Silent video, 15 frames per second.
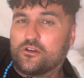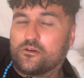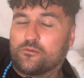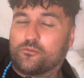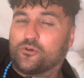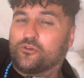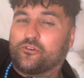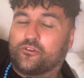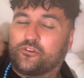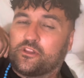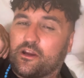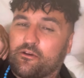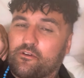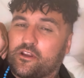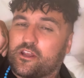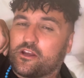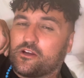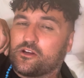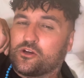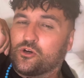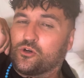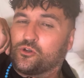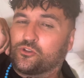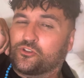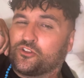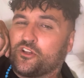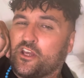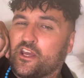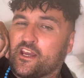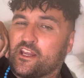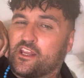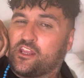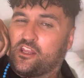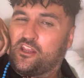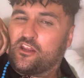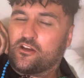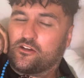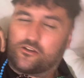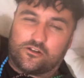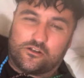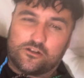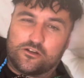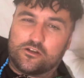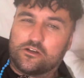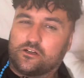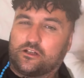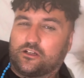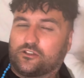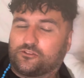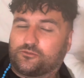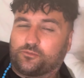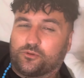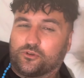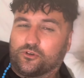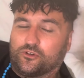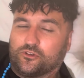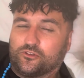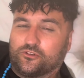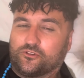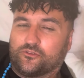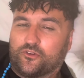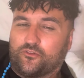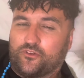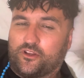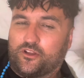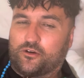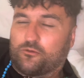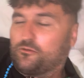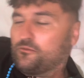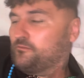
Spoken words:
But Dereck Gordon Heggie has put another video